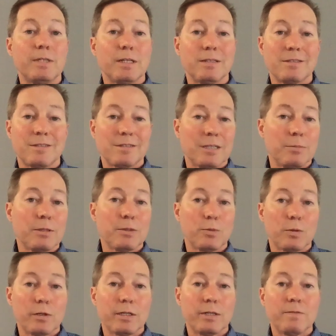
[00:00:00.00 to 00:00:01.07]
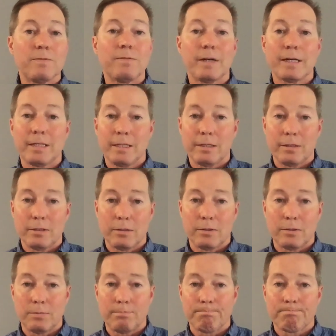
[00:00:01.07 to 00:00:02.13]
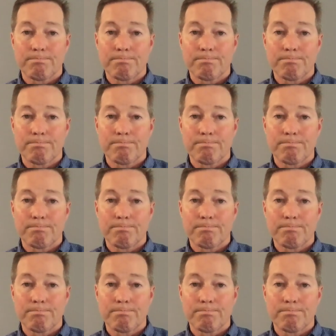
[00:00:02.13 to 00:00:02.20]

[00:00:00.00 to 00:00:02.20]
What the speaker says: done some of the work in finding the home.